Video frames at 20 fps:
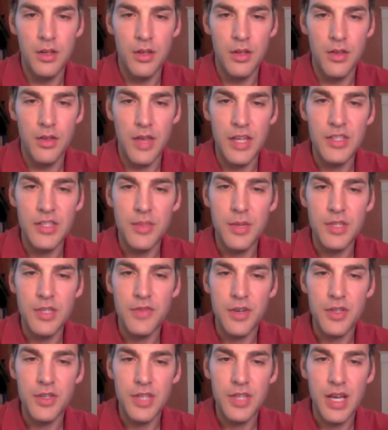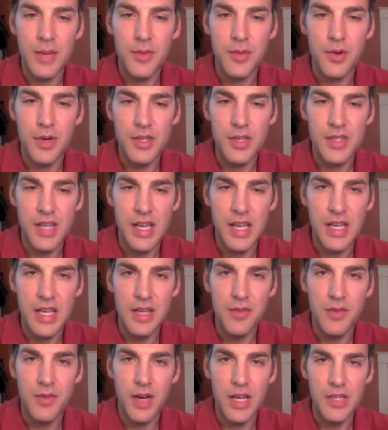Thanks so much for your time, Chris. Any
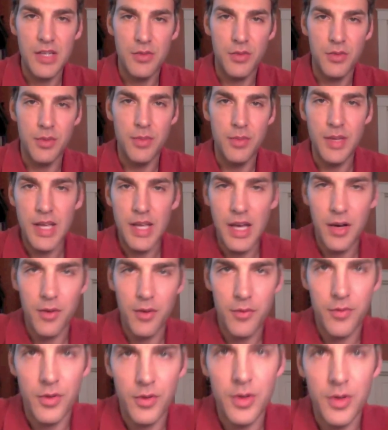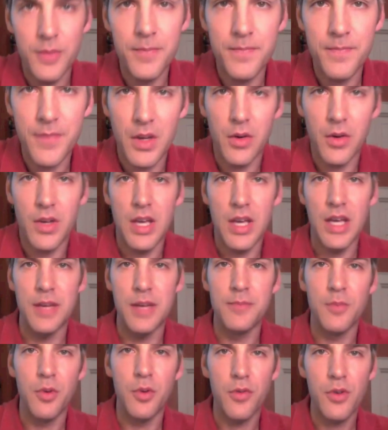advice would be helpful." Okay.
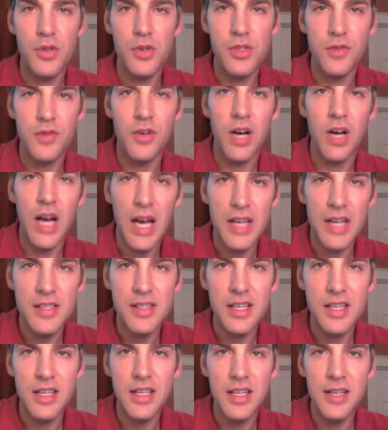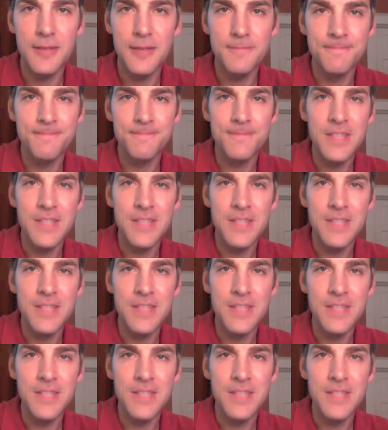Well, first of all, hi, Cindy.